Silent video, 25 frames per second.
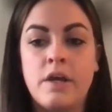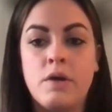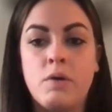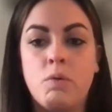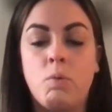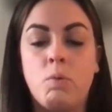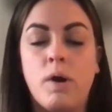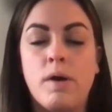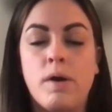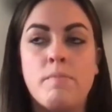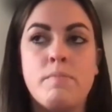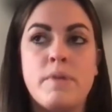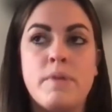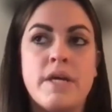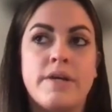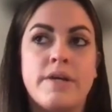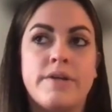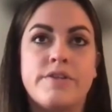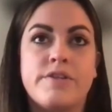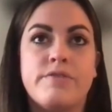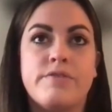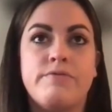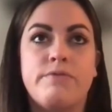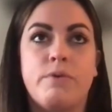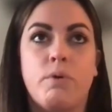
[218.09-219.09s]
what
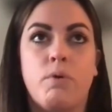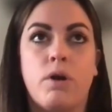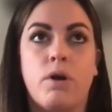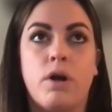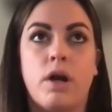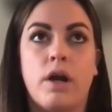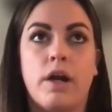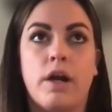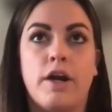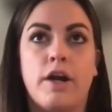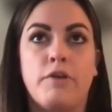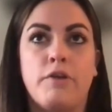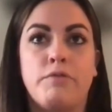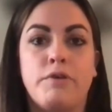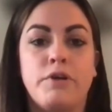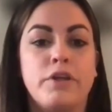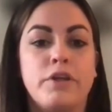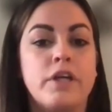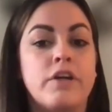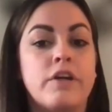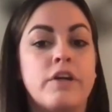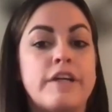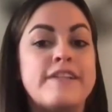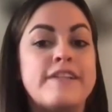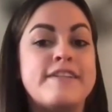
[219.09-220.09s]
makes for a
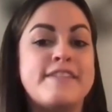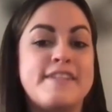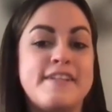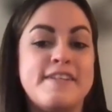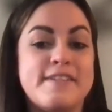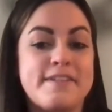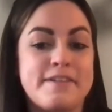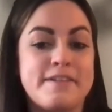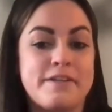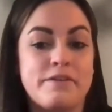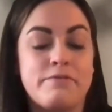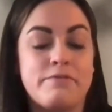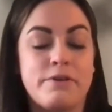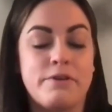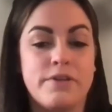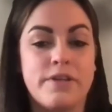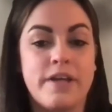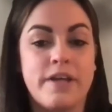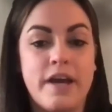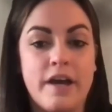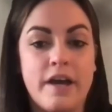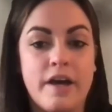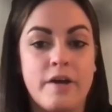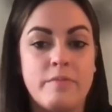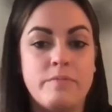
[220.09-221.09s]
really great season for
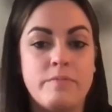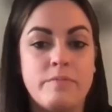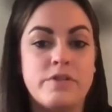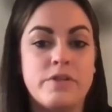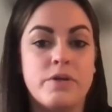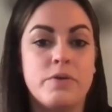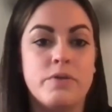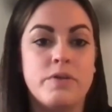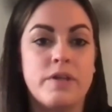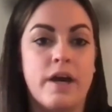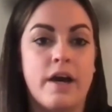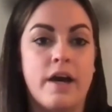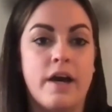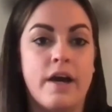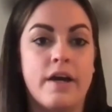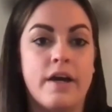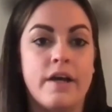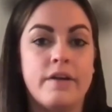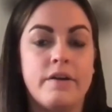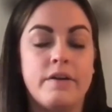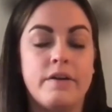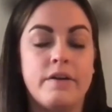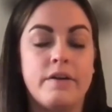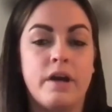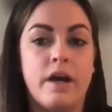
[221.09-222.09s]
them so
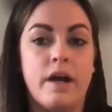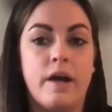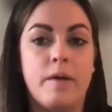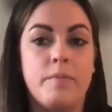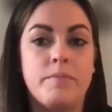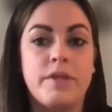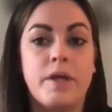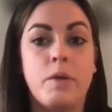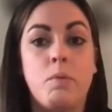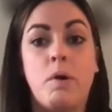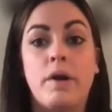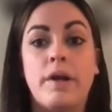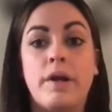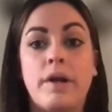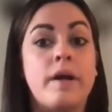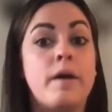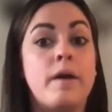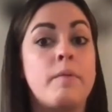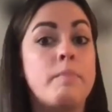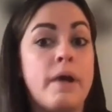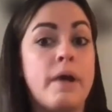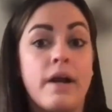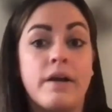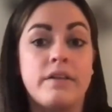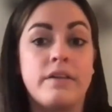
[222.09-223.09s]
that they want to
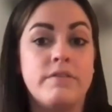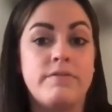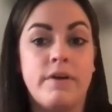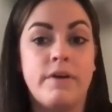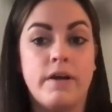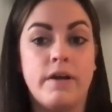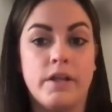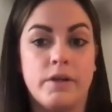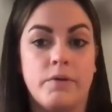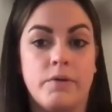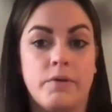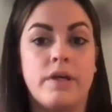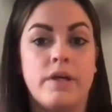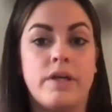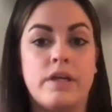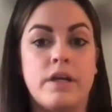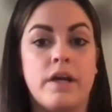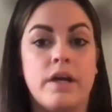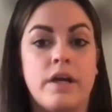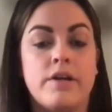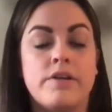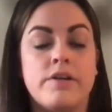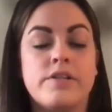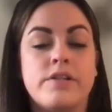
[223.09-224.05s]
come back the following year.